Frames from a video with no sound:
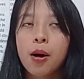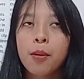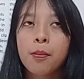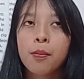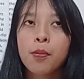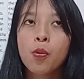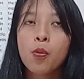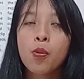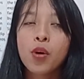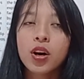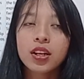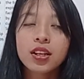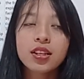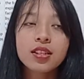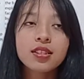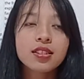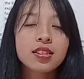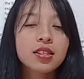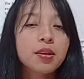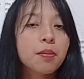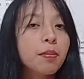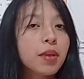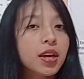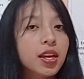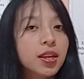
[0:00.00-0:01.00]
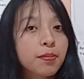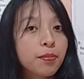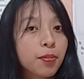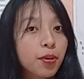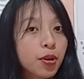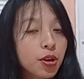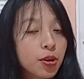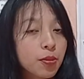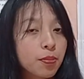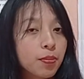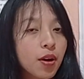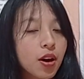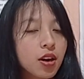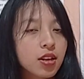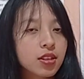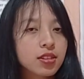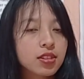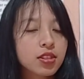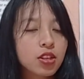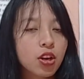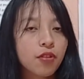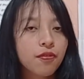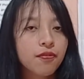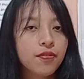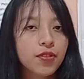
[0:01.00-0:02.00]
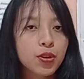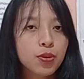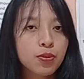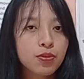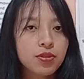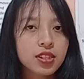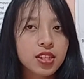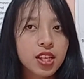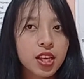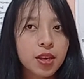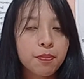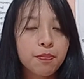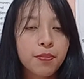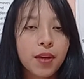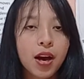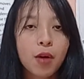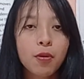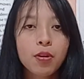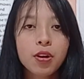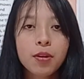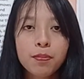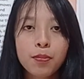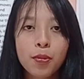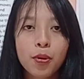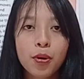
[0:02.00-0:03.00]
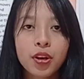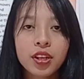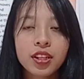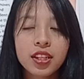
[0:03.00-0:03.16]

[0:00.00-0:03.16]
what is the main purpose of using PowerPoint,